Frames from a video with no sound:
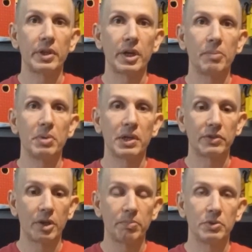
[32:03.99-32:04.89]
that I
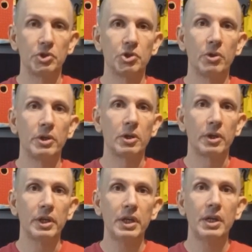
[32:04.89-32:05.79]
picked up and showed here
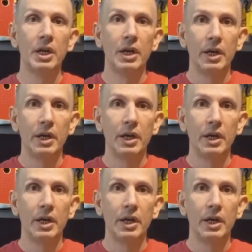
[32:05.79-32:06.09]
today.